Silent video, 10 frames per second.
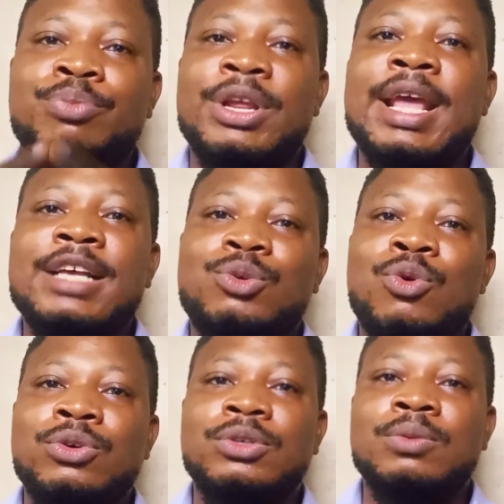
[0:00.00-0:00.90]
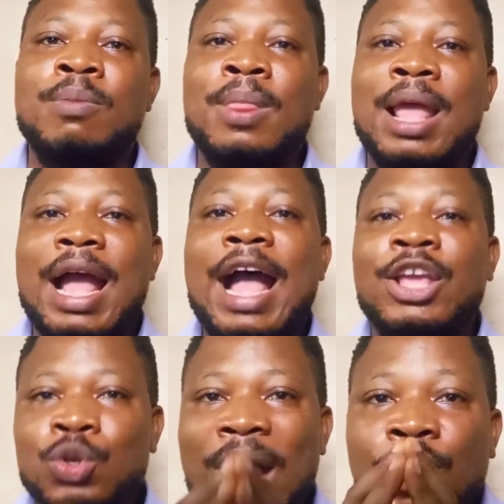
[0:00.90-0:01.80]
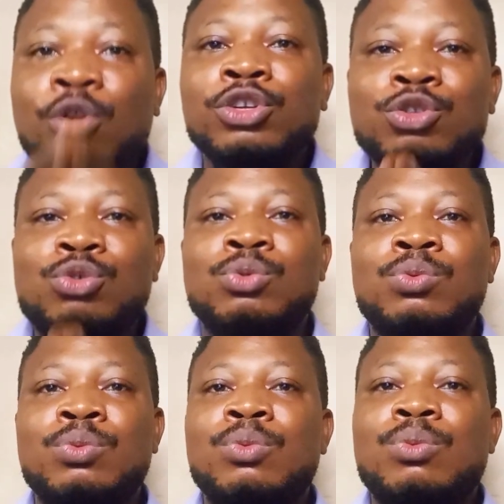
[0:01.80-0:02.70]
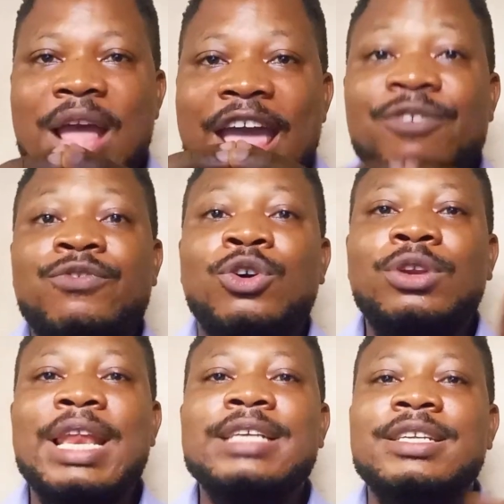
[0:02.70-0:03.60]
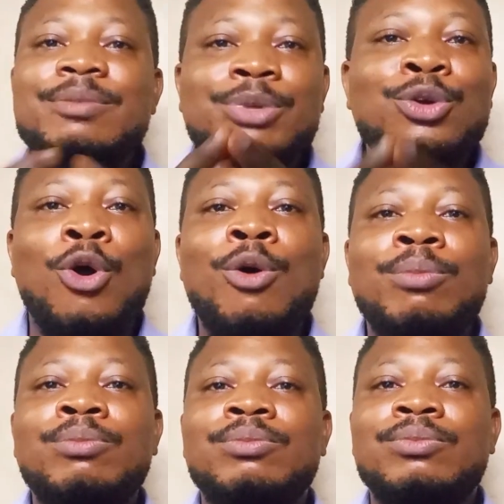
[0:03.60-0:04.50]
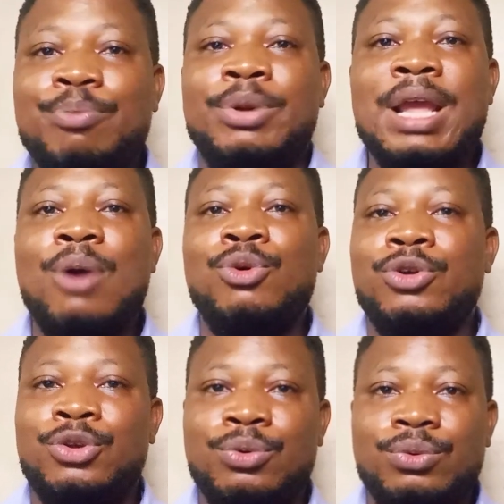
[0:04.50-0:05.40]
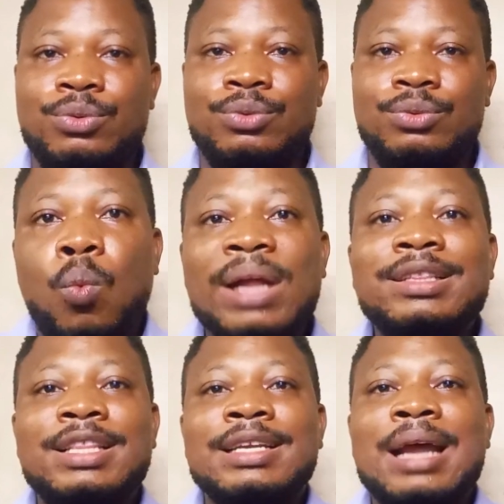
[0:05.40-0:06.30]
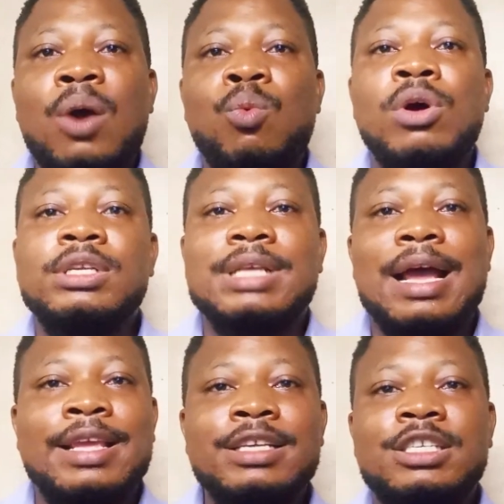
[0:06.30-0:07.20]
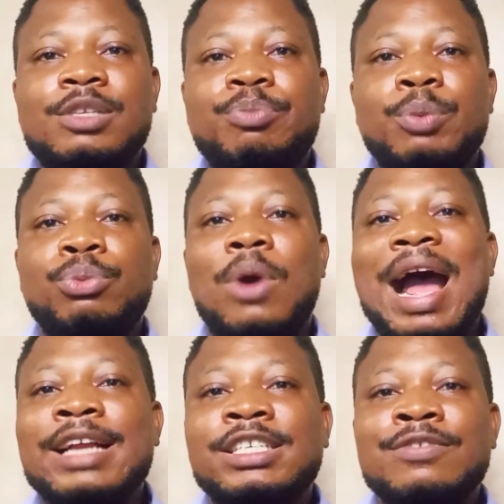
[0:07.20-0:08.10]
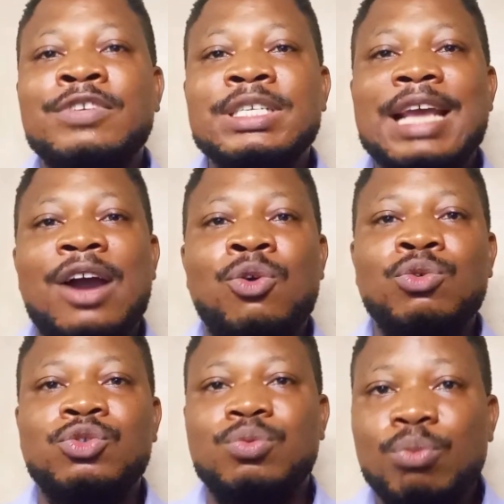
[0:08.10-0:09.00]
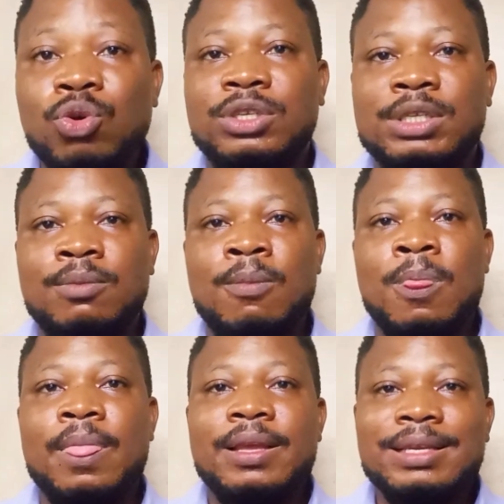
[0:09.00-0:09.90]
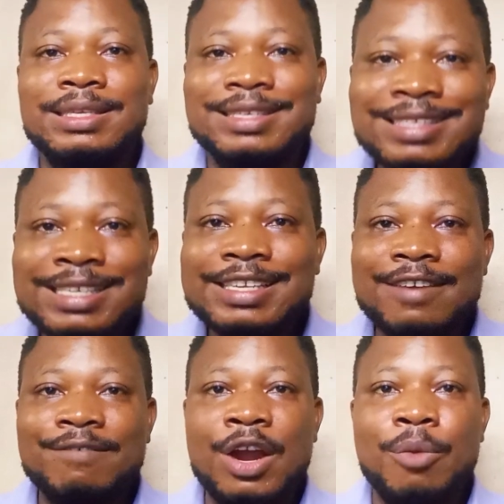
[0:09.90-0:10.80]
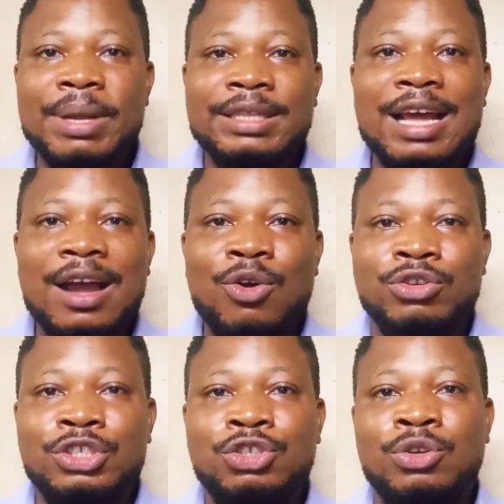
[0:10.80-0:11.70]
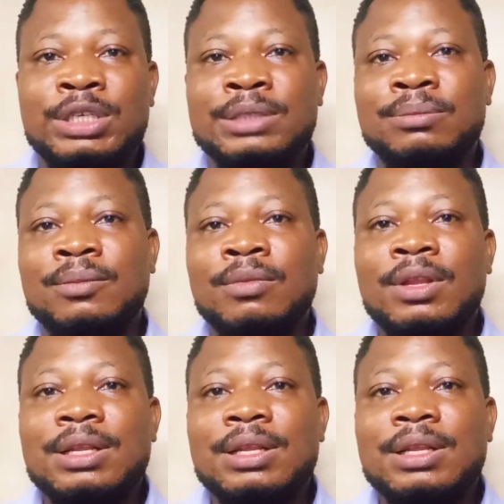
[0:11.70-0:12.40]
prayer squad and you are going to effortlessly become a prayer warrior. One thing that works against people achieving their goals most is this environmental conditioning.